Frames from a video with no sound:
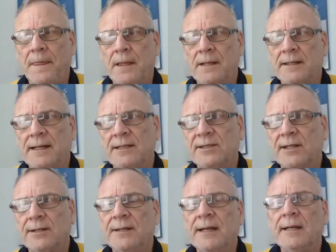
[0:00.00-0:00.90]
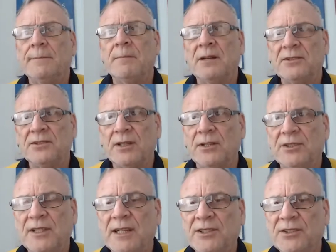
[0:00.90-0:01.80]
Okay, so most
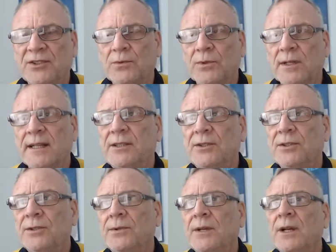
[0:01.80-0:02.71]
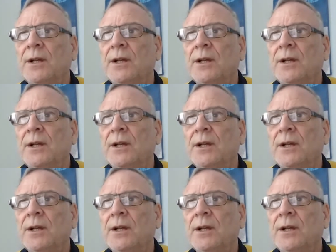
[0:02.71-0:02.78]
associations will let you